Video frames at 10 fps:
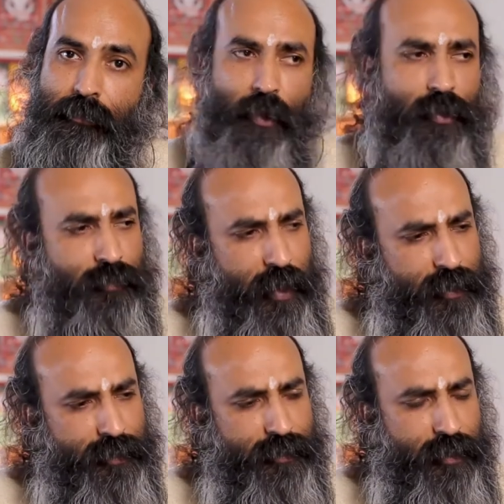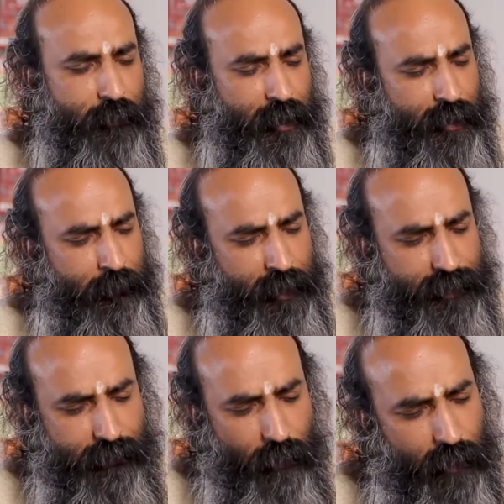Because viruses and
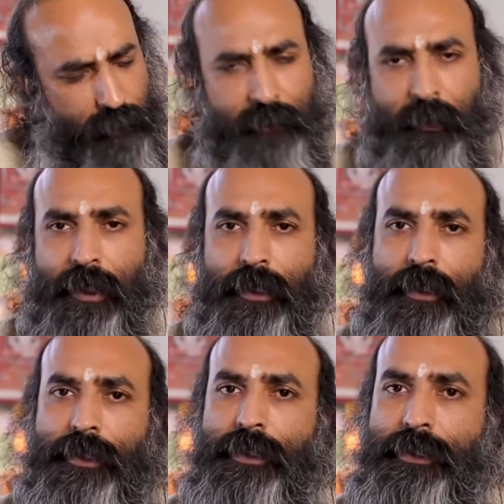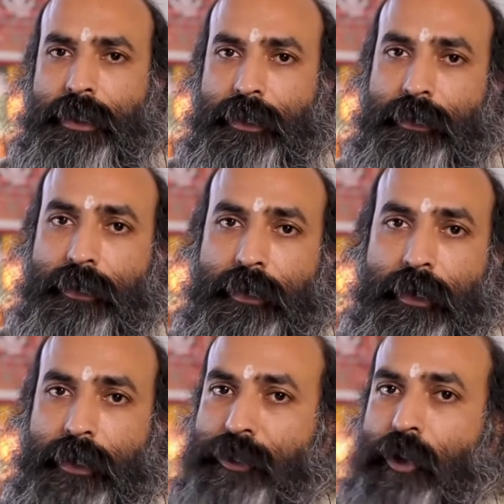pandemics have always been existing.
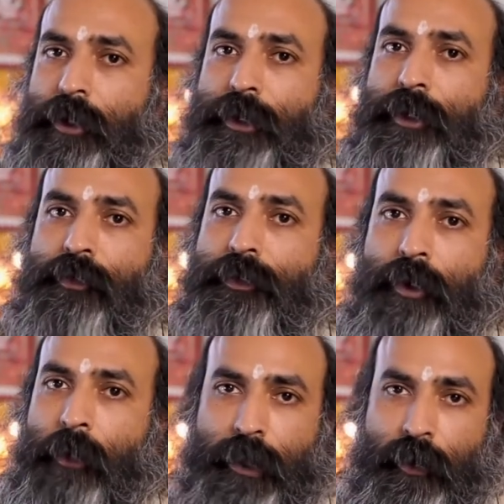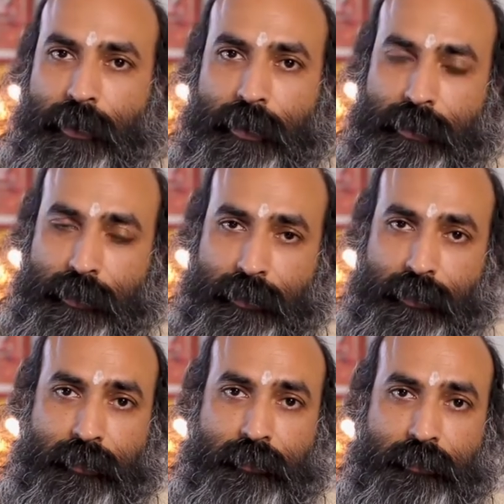It's not a new phenomenon on Earth.
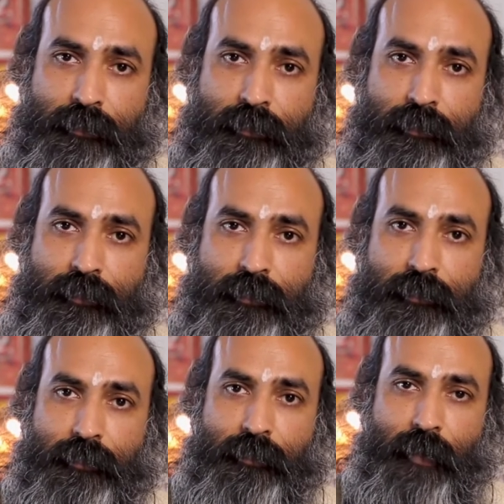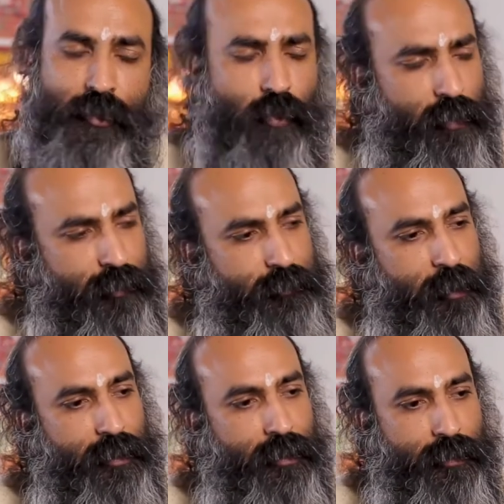It's always
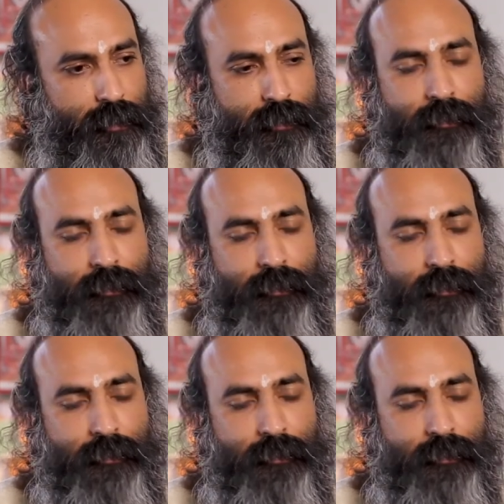been there.